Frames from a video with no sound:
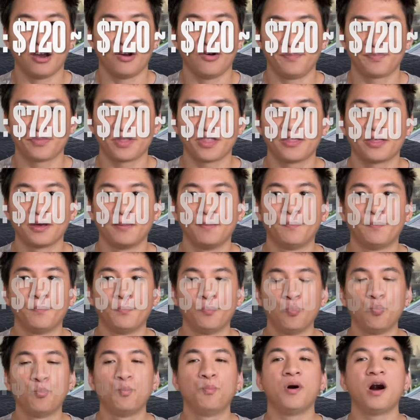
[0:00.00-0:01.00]
the
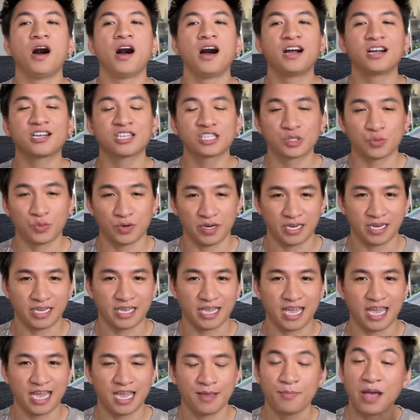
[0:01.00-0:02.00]
box, when it
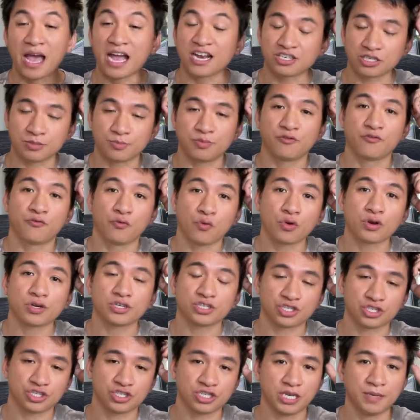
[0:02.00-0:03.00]
came, actually before it
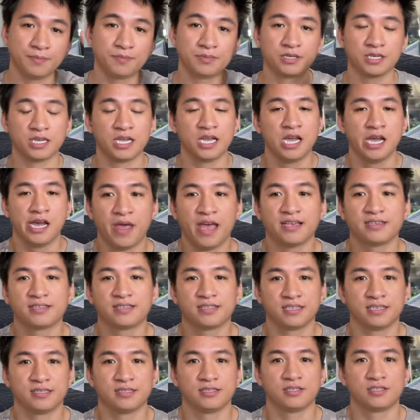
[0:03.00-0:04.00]
shipped,
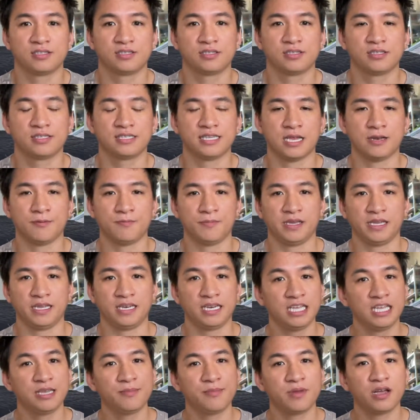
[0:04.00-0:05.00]
Essence sent me an
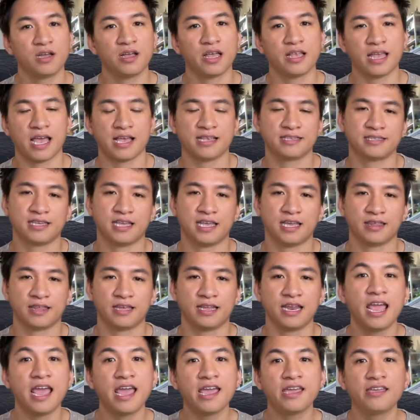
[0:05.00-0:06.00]
email saying that,
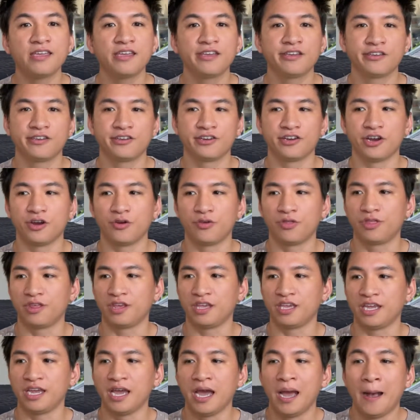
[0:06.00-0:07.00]
hey, you know,
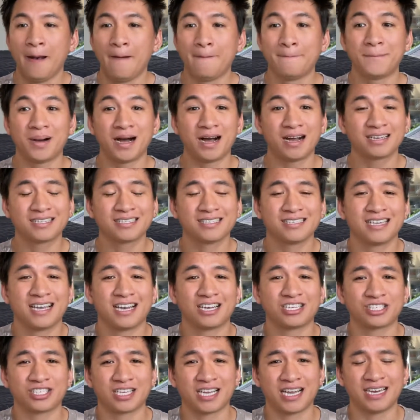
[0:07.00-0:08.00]
the box is
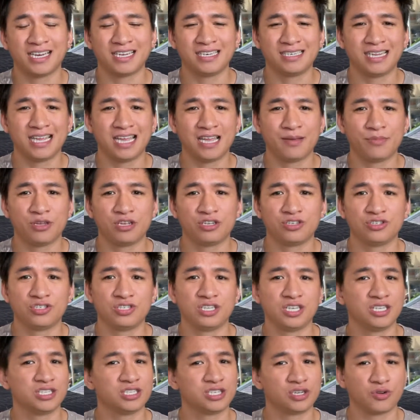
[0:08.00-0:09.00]
actually kind of damaged.
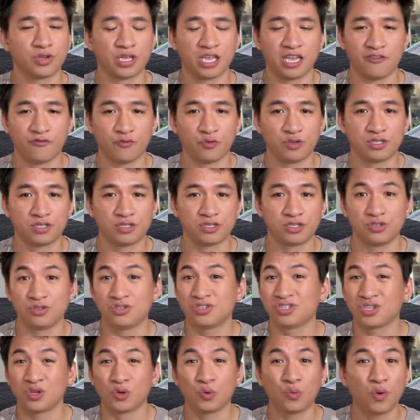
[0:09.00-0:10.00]
Is it okay if do you
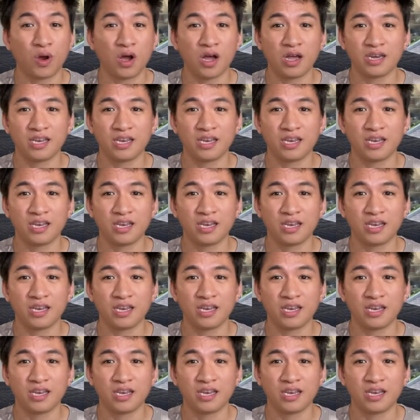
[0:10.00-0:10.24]
still want